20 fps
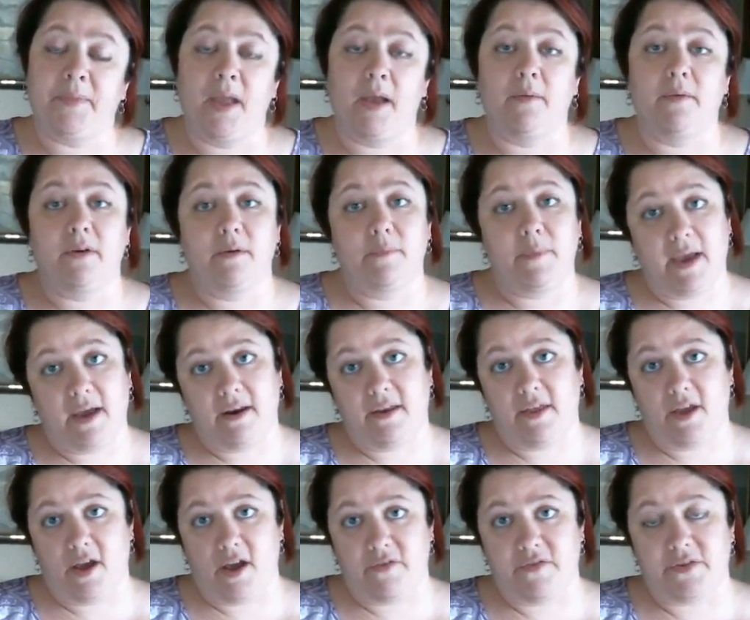I'm going to be out of
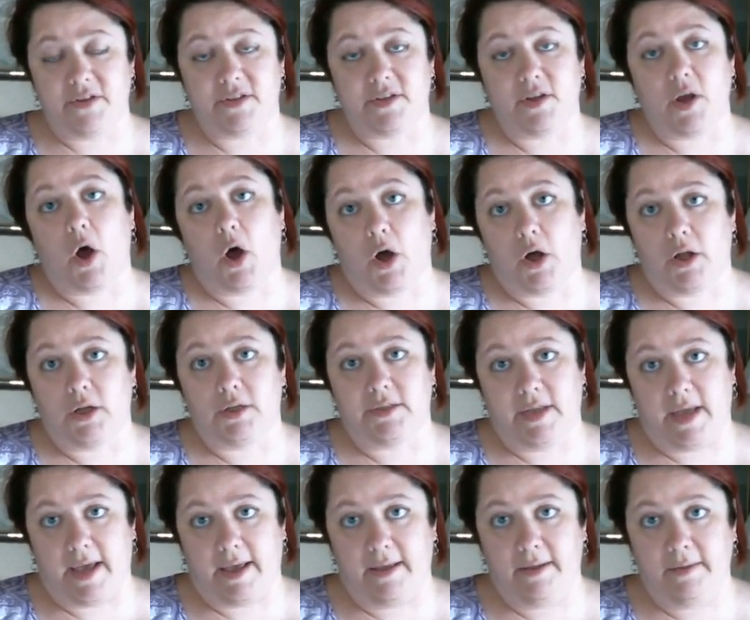the office all
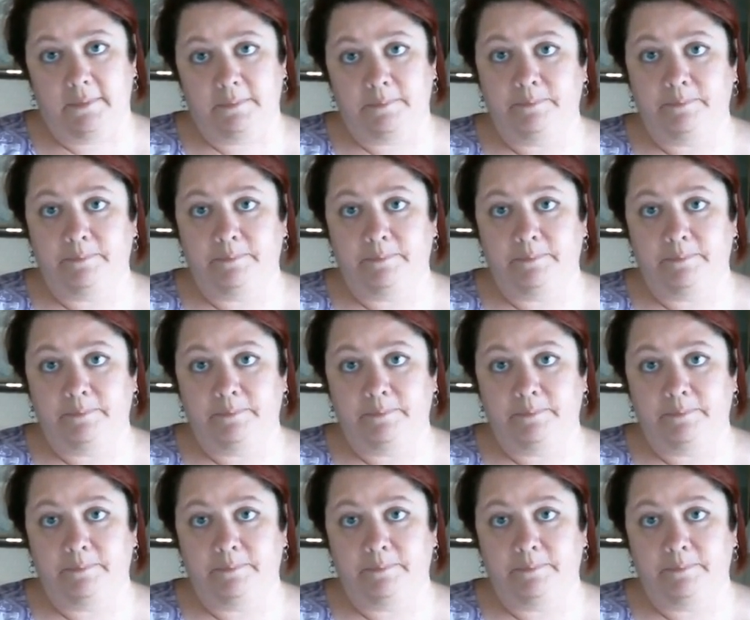day.